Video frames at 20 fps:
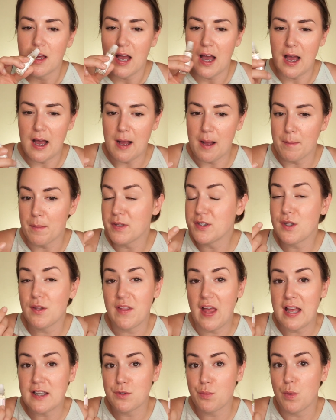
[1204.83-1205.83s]
So
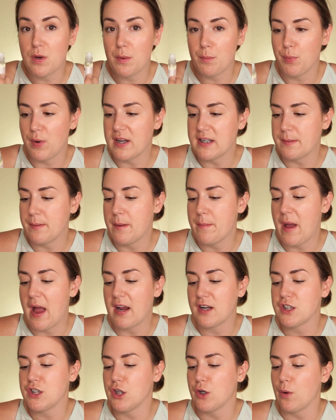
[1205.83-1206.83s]
that's what it brings me
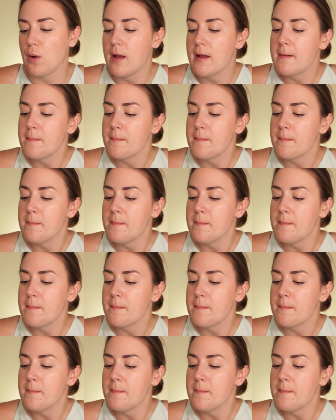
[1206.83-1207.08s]
back to.